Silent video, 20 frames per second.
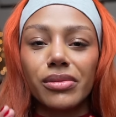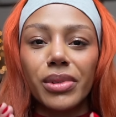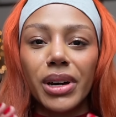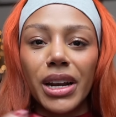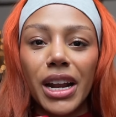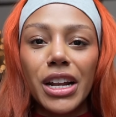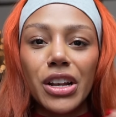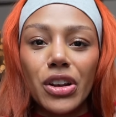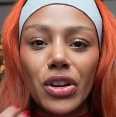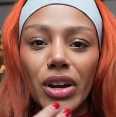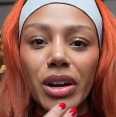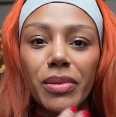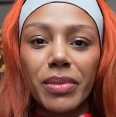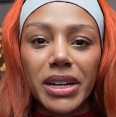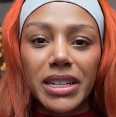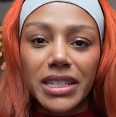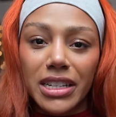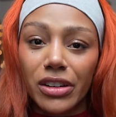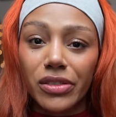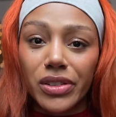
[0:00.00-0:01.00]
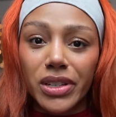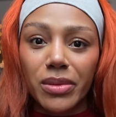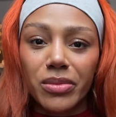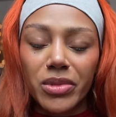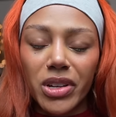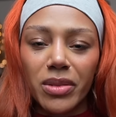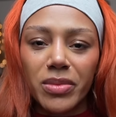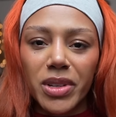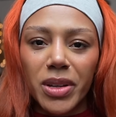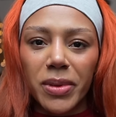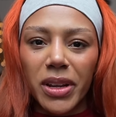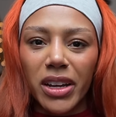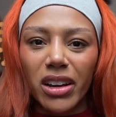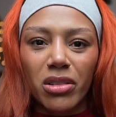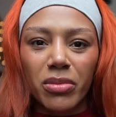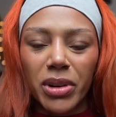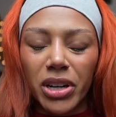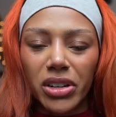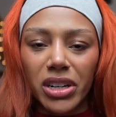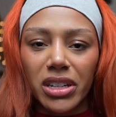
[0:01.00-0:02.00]
when I look at myself sometimes I'm like
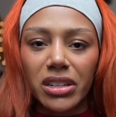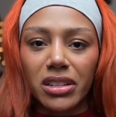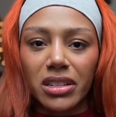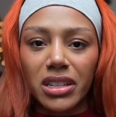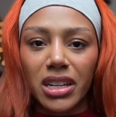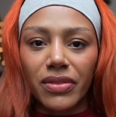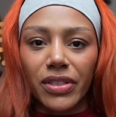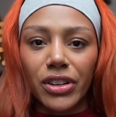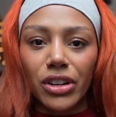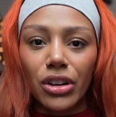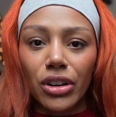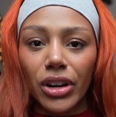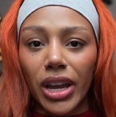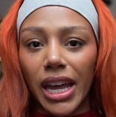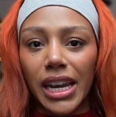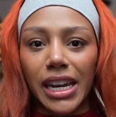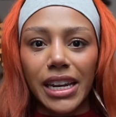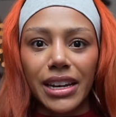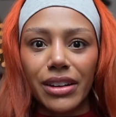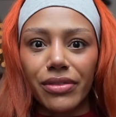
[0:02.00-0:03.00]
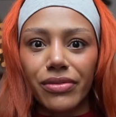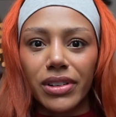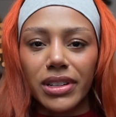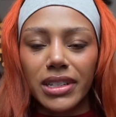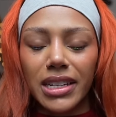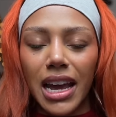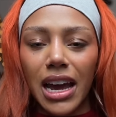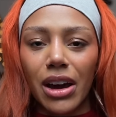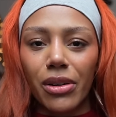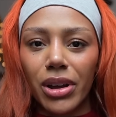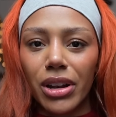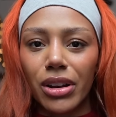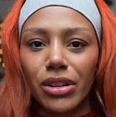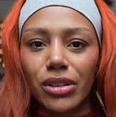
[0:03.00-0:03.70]
oh my god it doesn't even look any different to how it